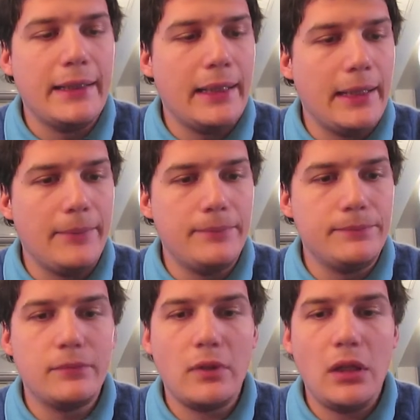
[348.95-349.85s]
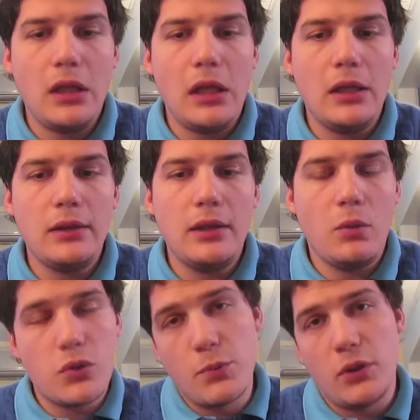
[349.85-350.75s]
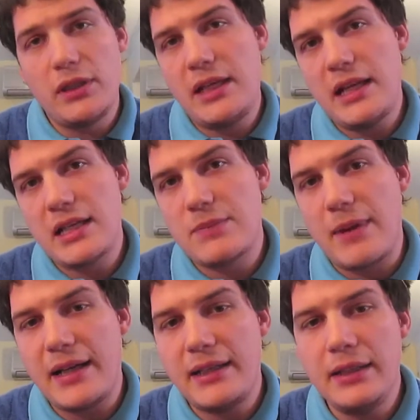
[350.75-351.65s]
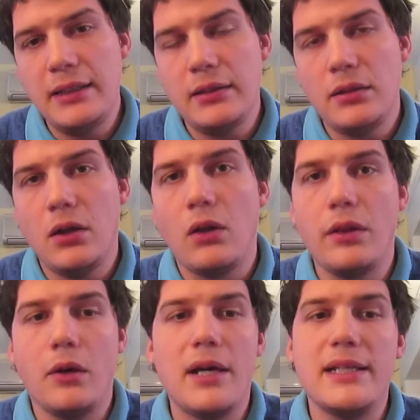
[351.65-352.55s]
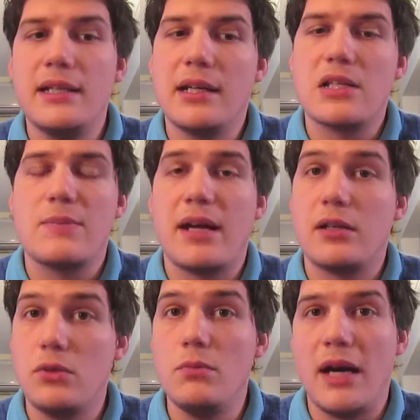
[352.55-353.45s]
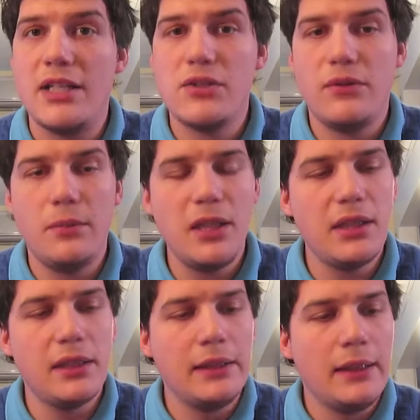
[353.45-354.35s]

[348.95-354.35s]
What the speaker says: There was more than I expected, although I didn't expect too much from it.